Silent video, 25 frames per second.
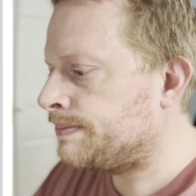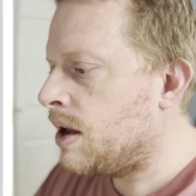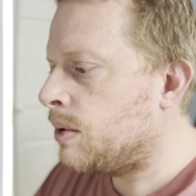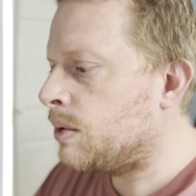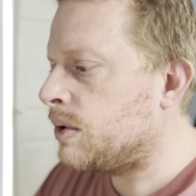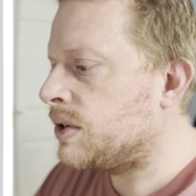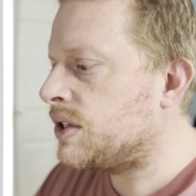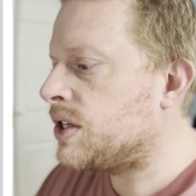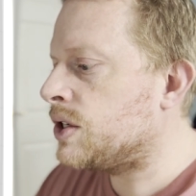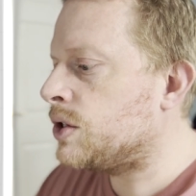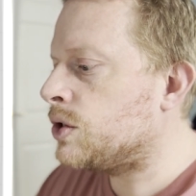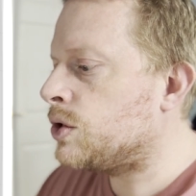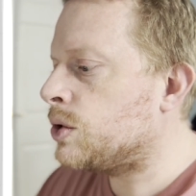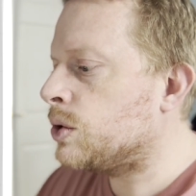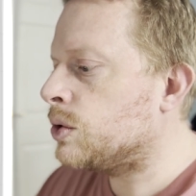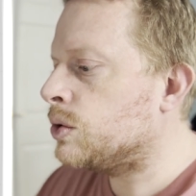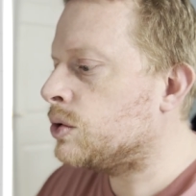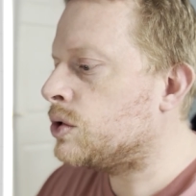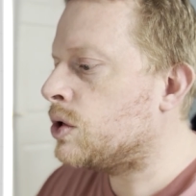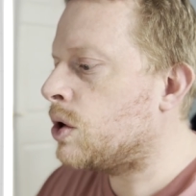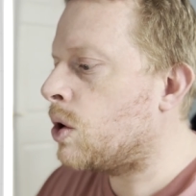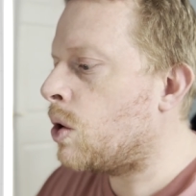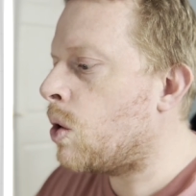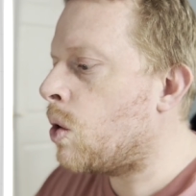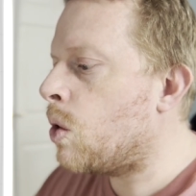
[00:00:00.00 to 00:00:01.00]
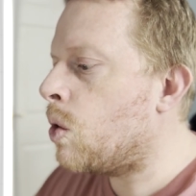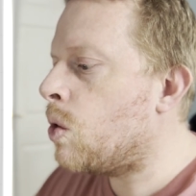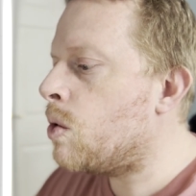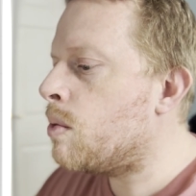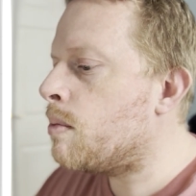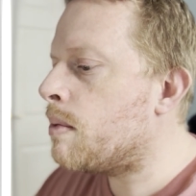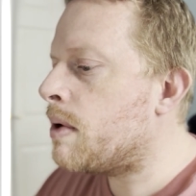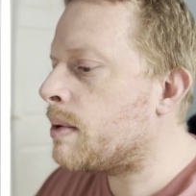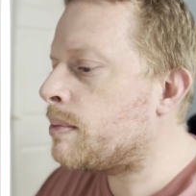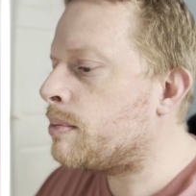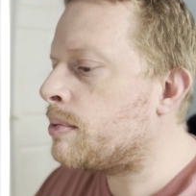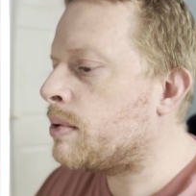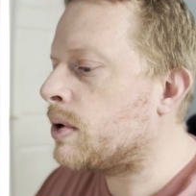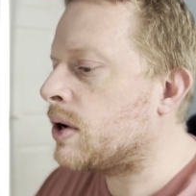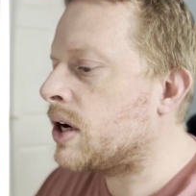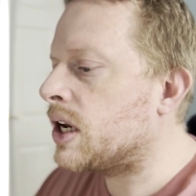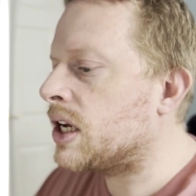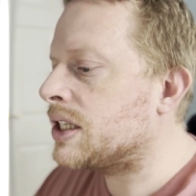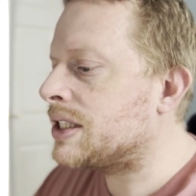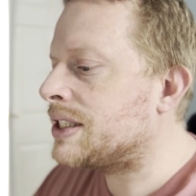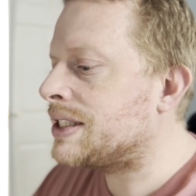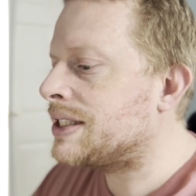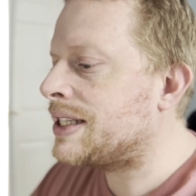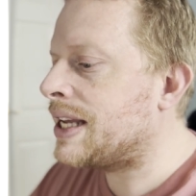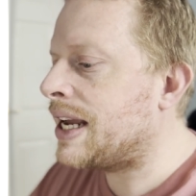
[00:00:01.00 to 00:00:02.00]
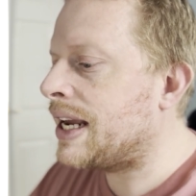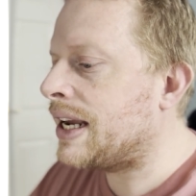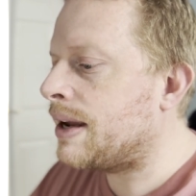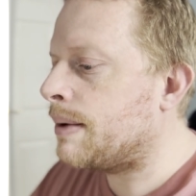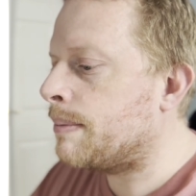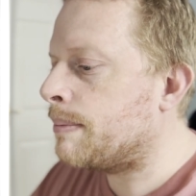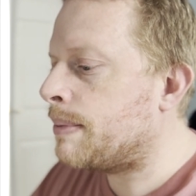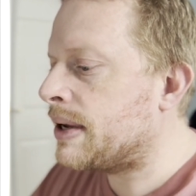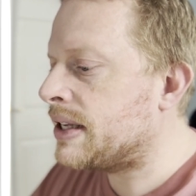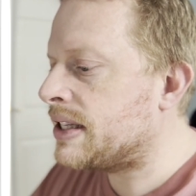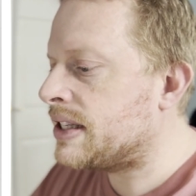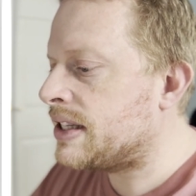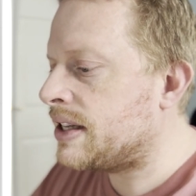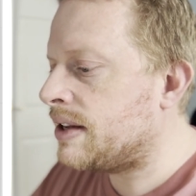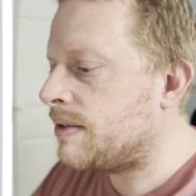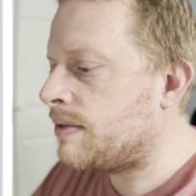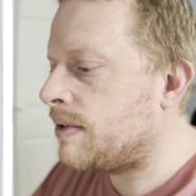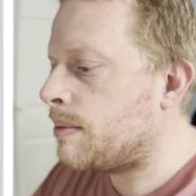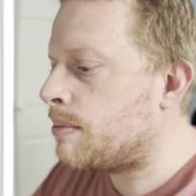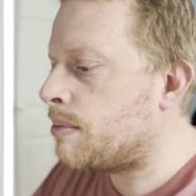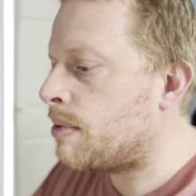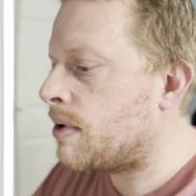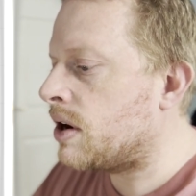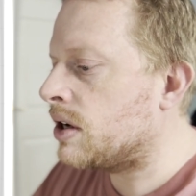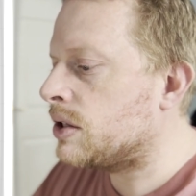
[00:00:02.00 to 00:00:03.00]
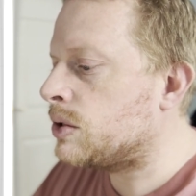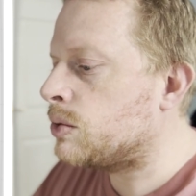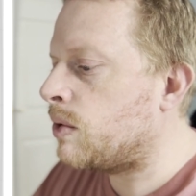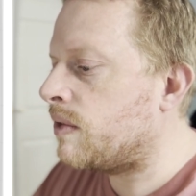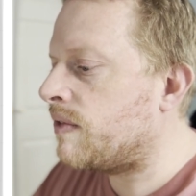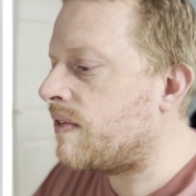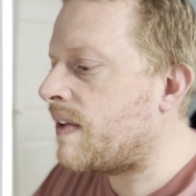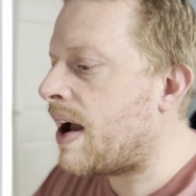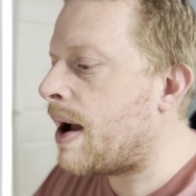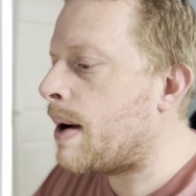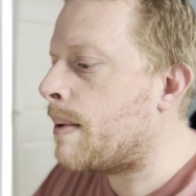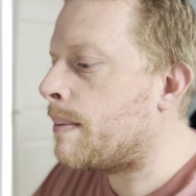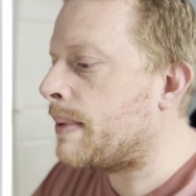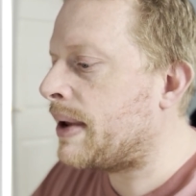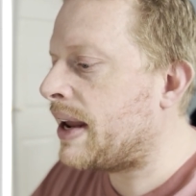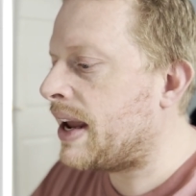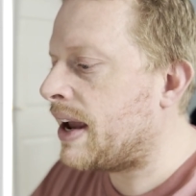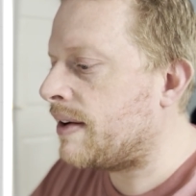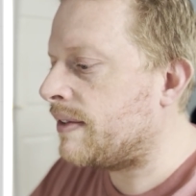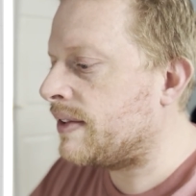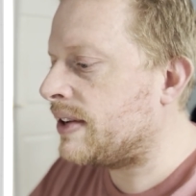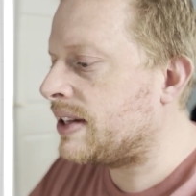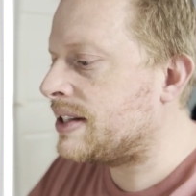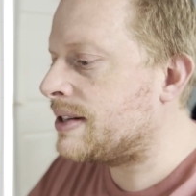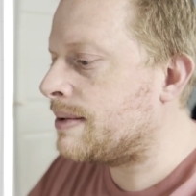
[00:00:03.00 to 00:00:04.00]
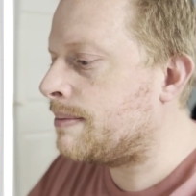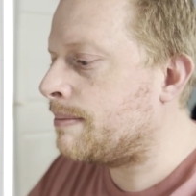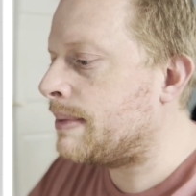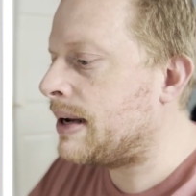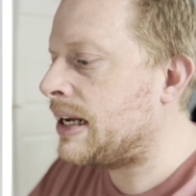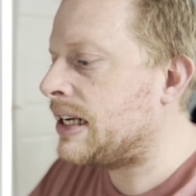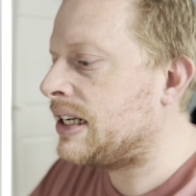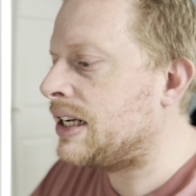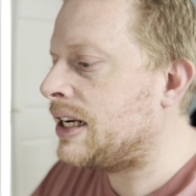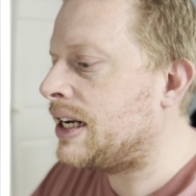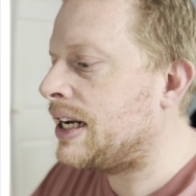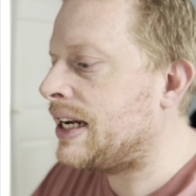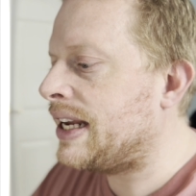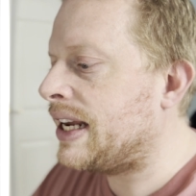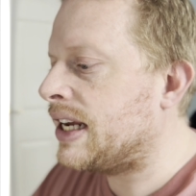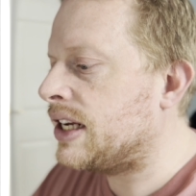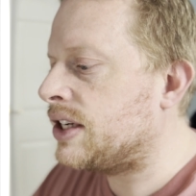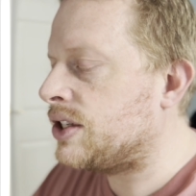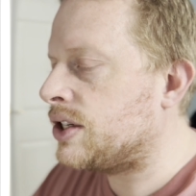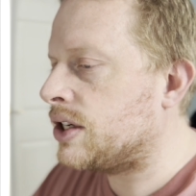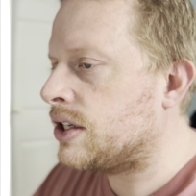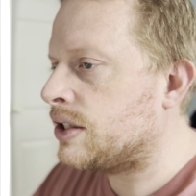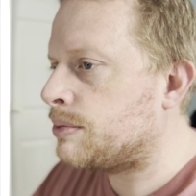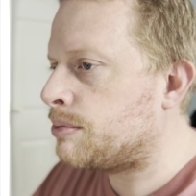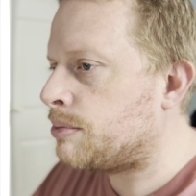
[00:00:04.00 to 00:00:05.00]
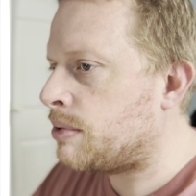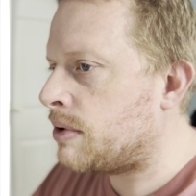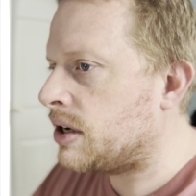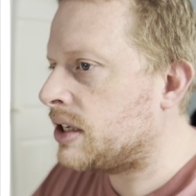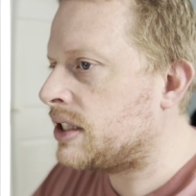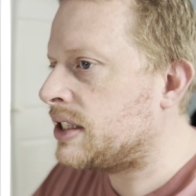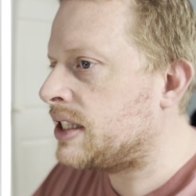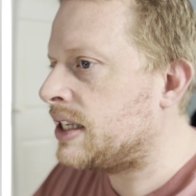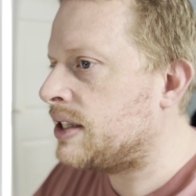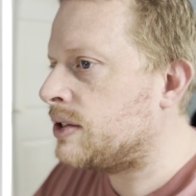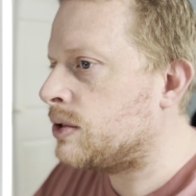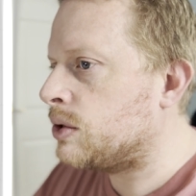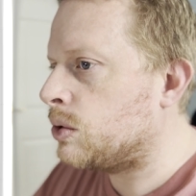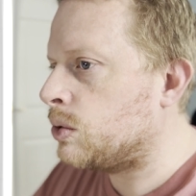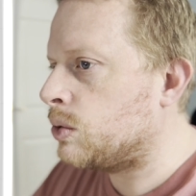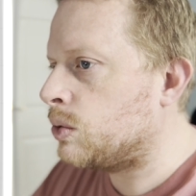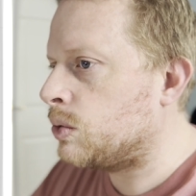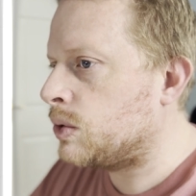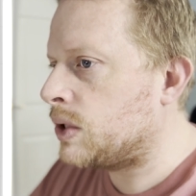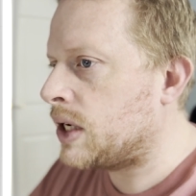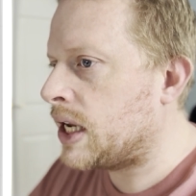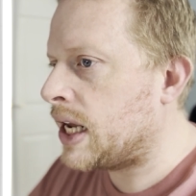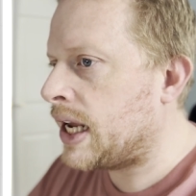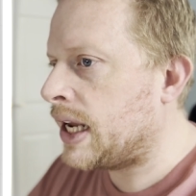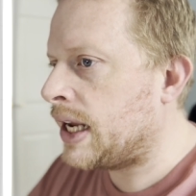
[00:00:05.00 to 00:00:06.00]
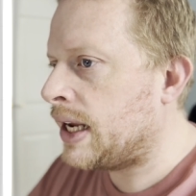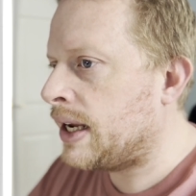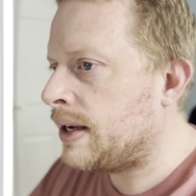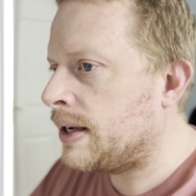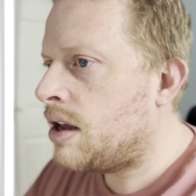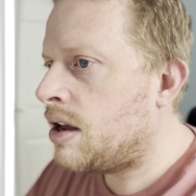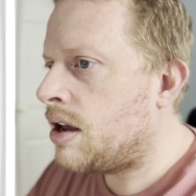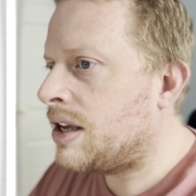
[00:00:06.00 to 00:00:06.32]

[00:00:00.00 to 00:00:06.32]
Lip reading: which ensures that all my products stay competitively priced without me having to manually adjust prices all day.